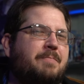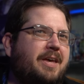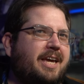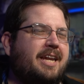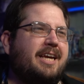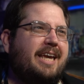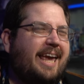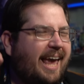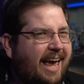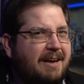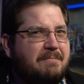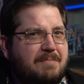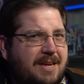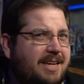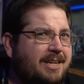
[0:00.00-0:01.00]
again, it
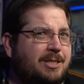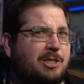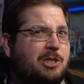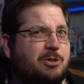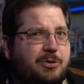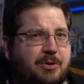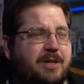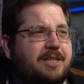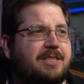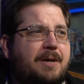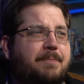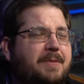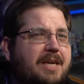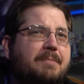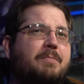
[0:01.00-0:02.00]
can be construed as
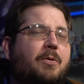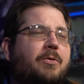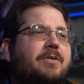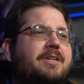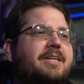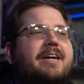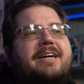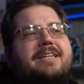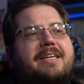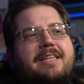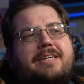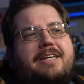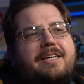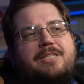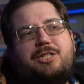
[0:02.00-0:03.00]
something important. The idea
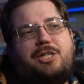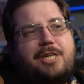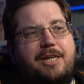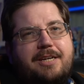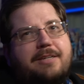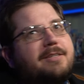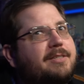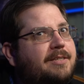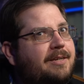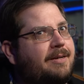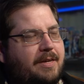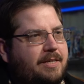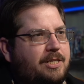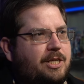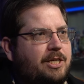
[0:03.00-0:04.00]
that, yes, she is,
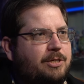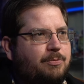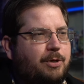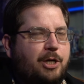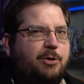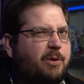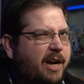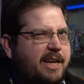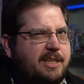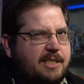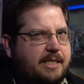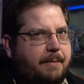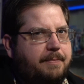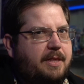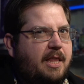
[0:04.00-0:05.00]
she's regretting
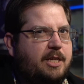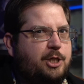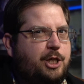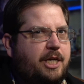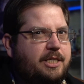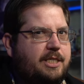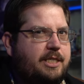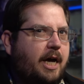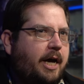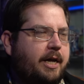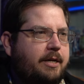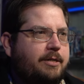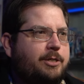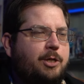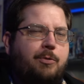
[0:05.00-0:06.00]
something that she has
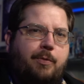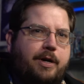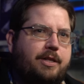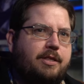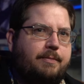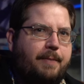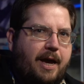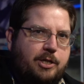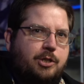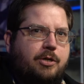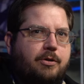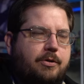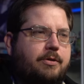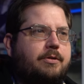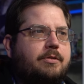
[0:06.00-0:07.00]
done to one of the
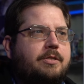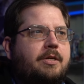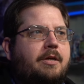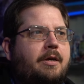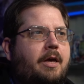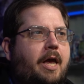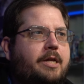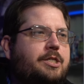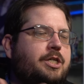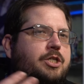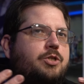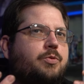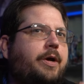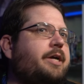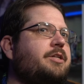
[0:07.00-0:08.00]
magical girls, and she's
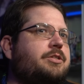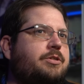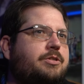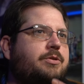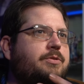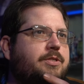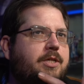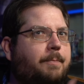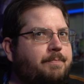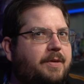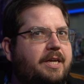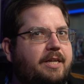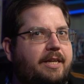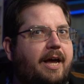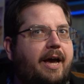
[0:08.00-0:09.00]
trying to do
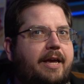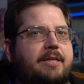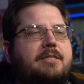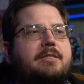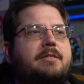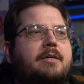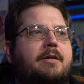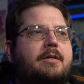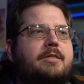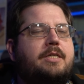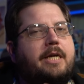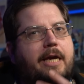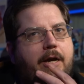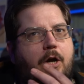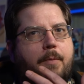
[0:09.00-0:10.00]
something nice
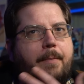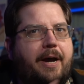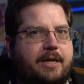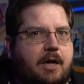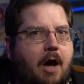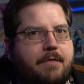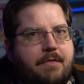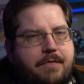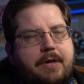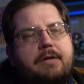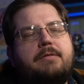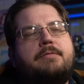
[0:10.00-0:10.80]
to get her mind off of it.